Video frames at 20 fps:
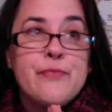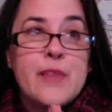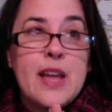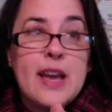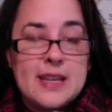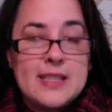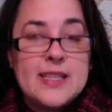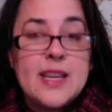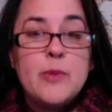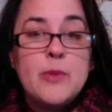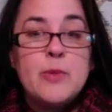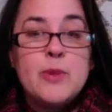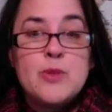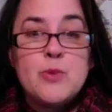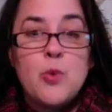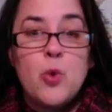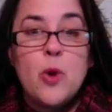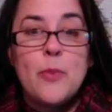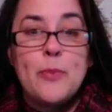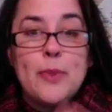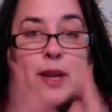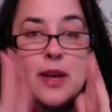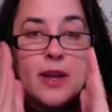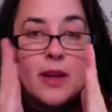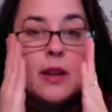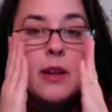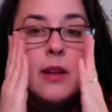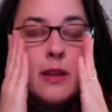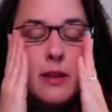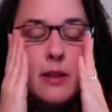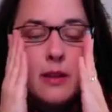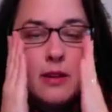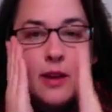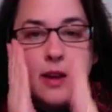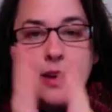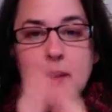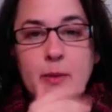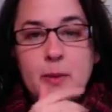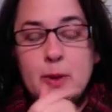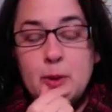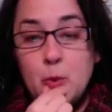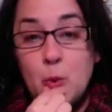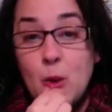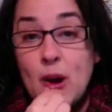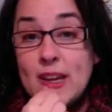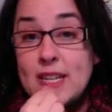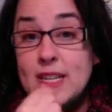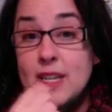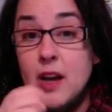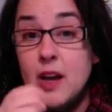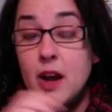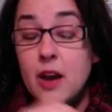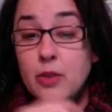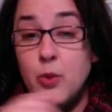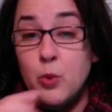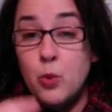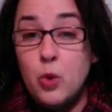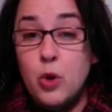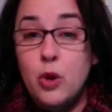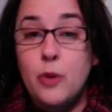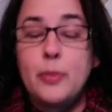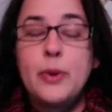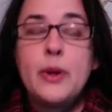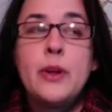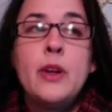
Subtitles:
as I was warping and winding on the warp,